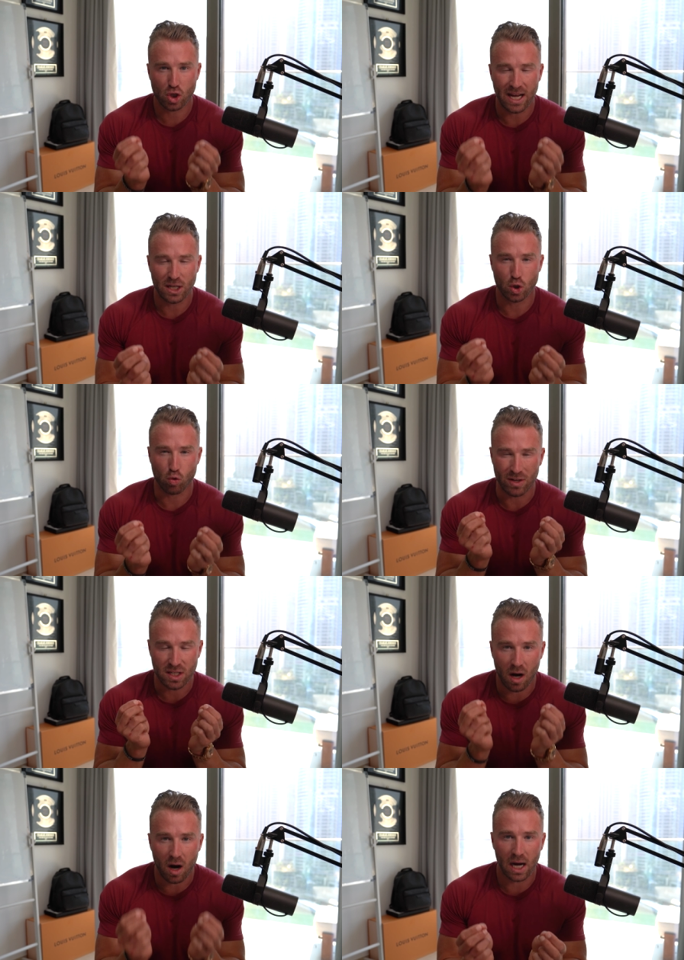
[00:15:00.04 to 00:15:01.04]
change your
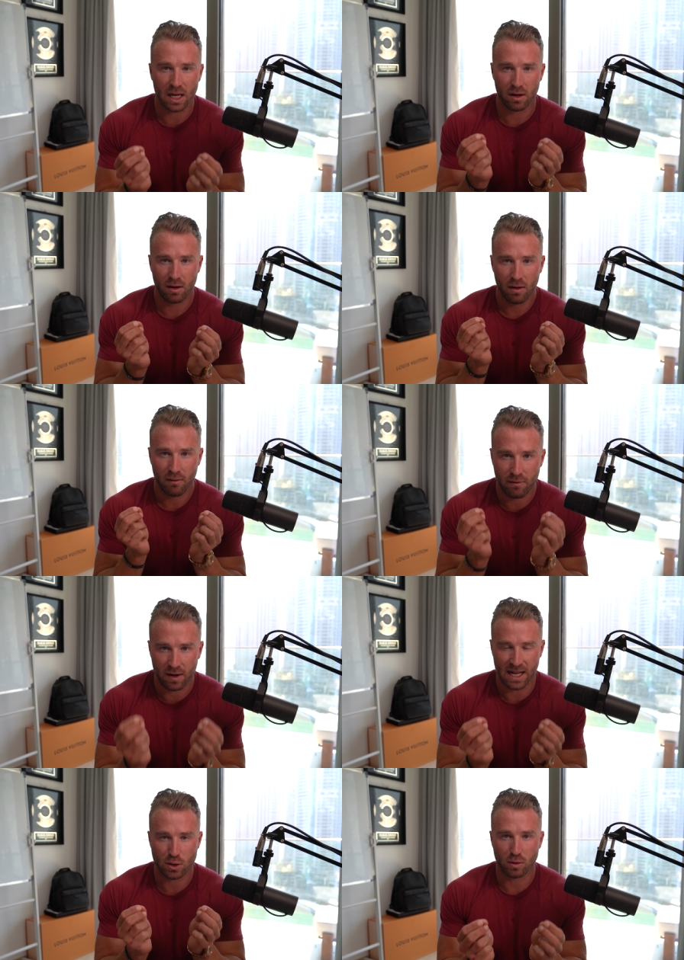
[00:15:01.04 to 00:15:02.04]
entire
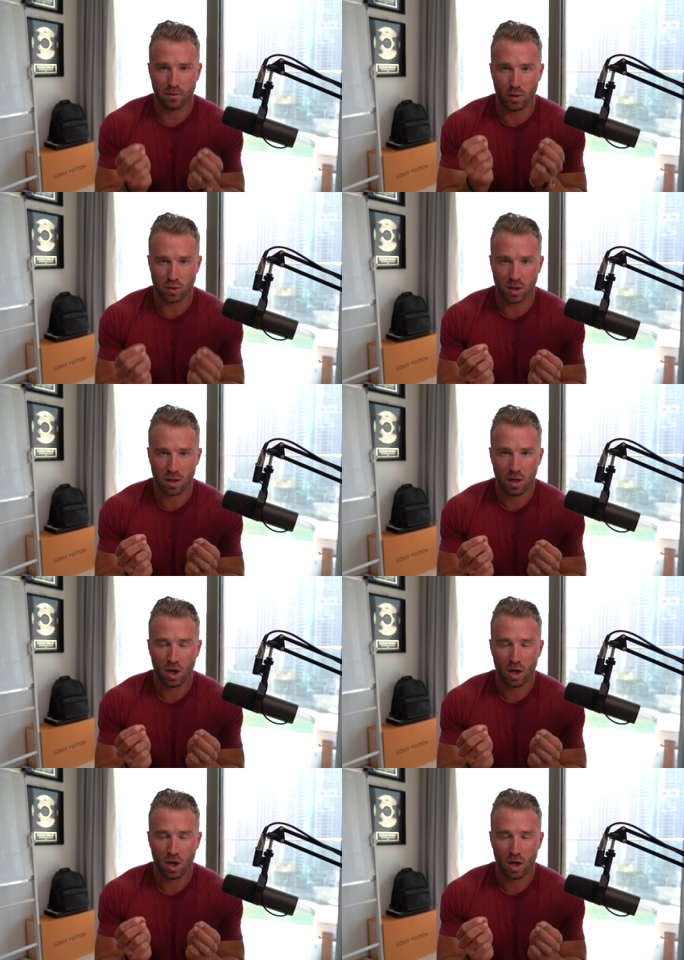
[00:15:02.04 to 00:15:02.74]
financial future,